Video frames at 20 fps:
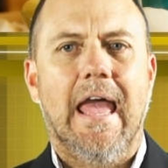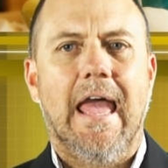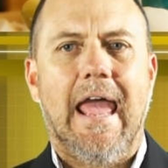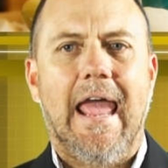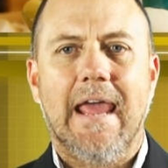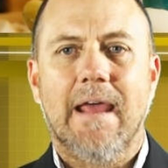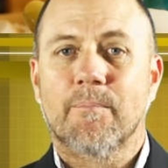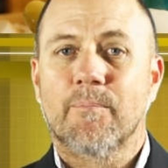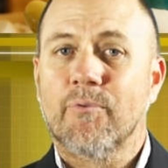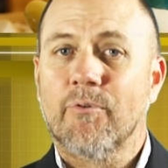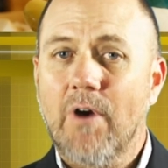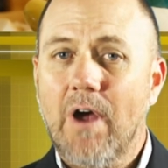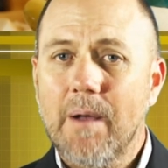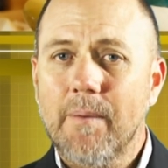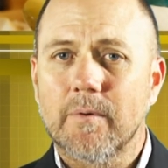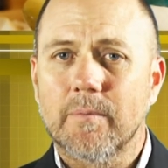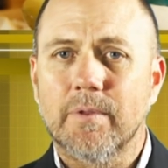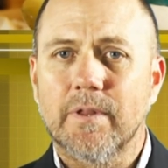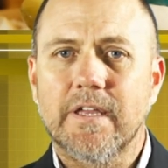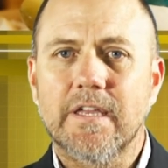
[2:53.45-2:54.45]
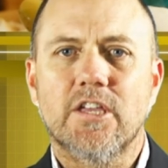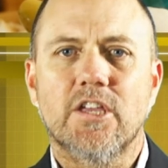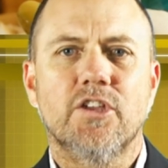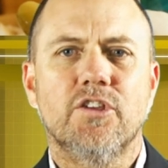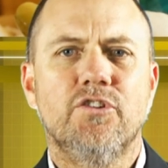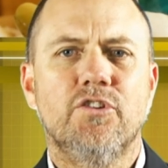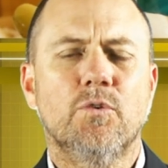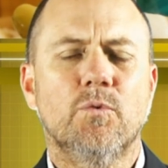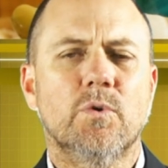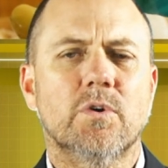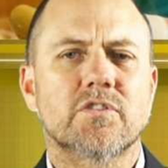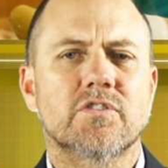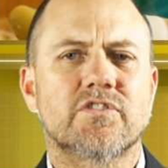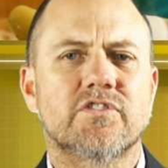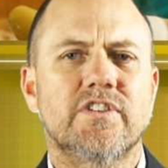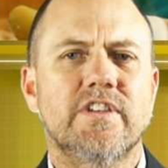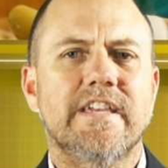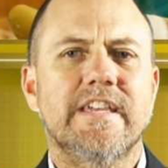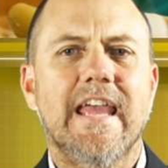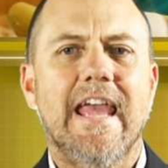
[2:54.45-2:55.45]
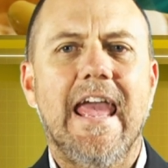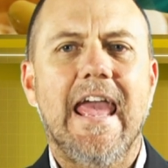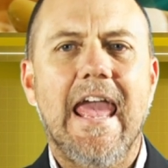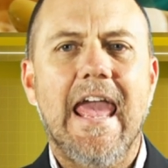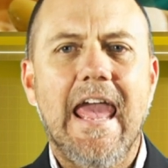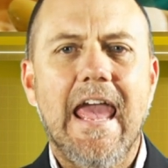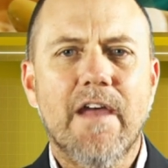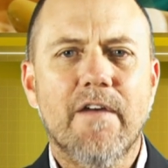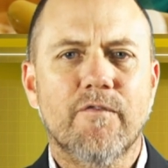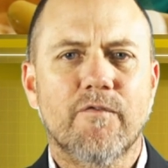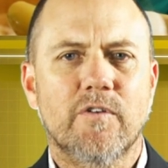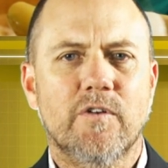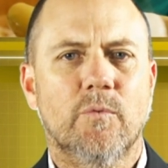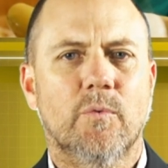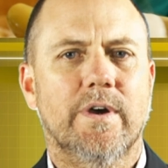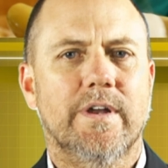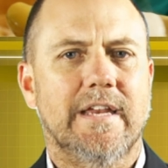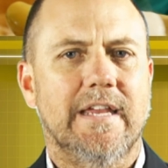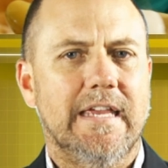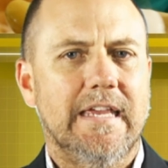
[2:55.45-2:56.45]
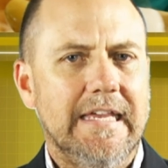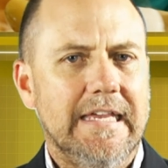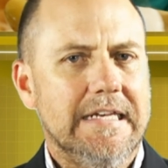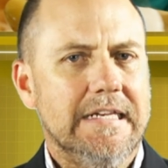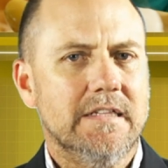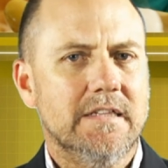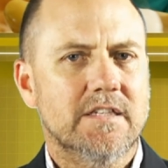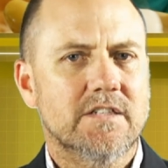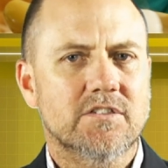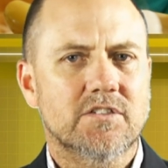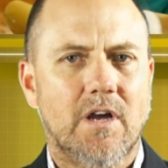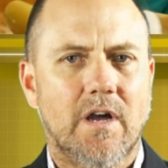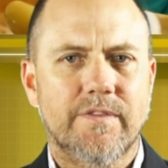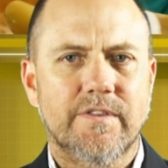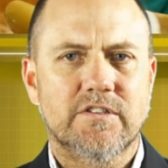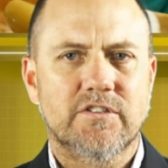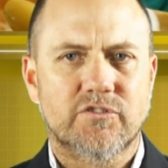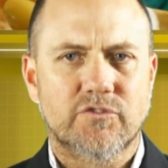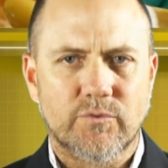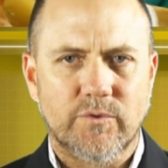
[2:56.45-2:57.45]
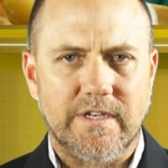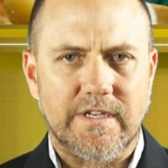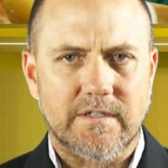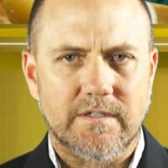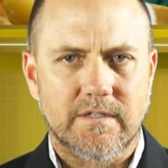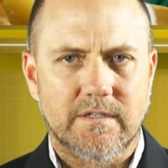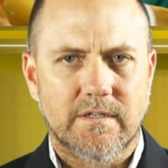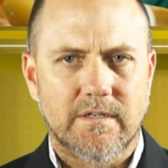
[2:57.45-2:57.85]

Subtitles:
and probably you will see everyone eating this on the street.